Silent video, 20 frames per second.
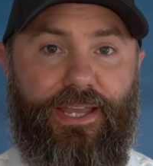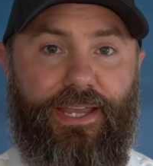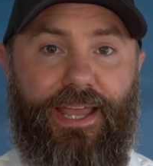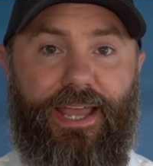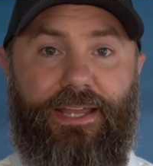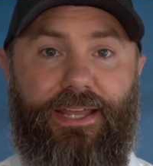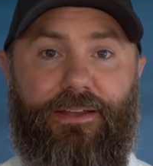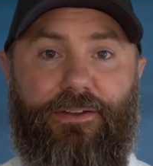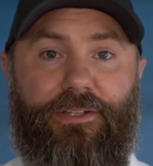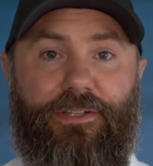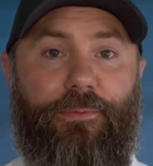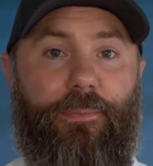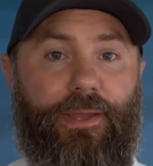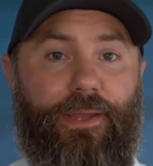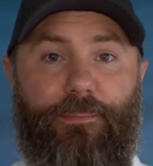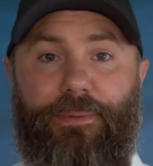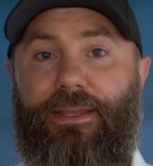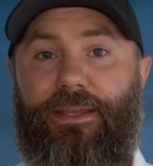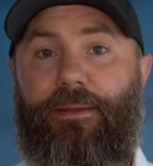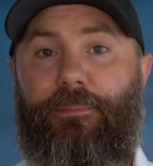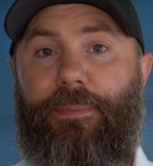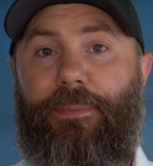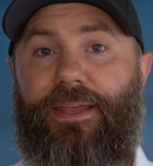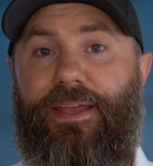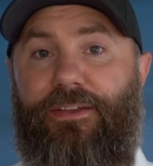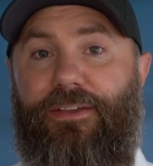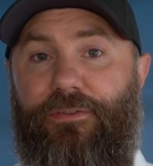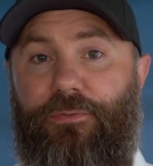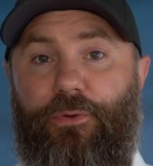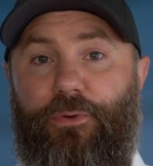and it just might be the
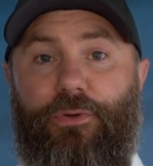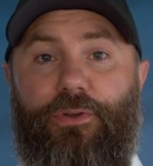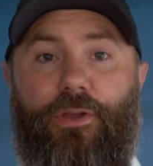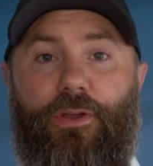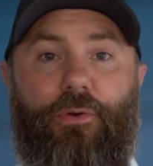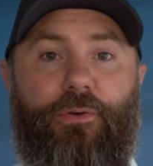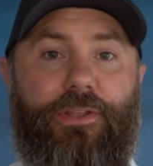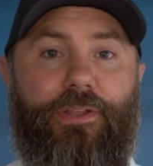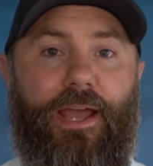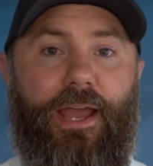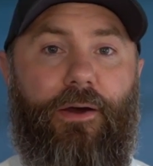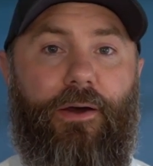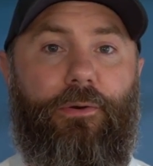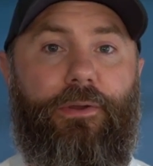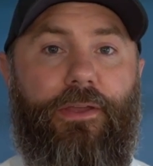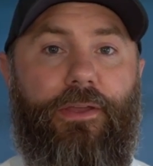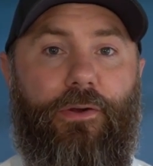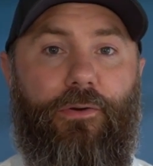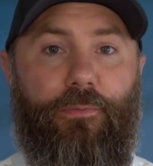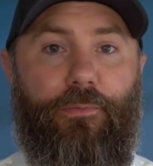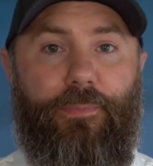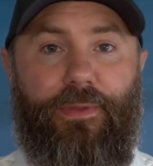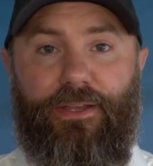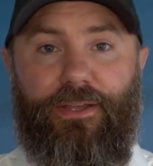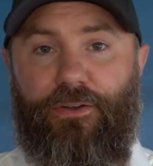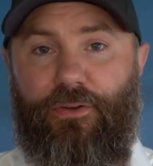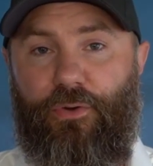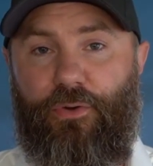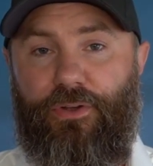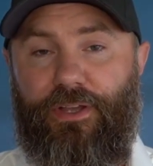peaceful little town you've been
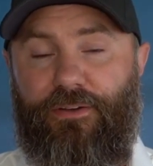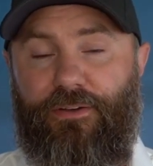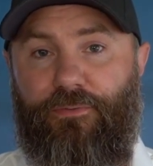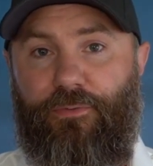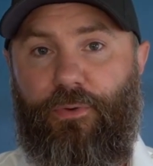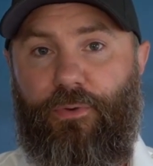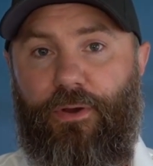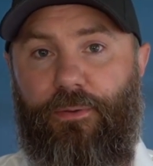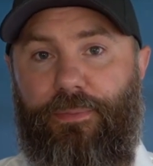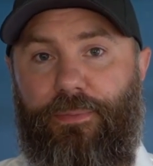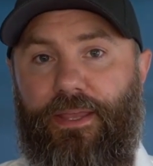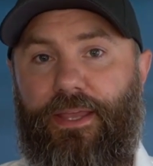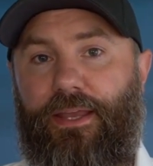looking for.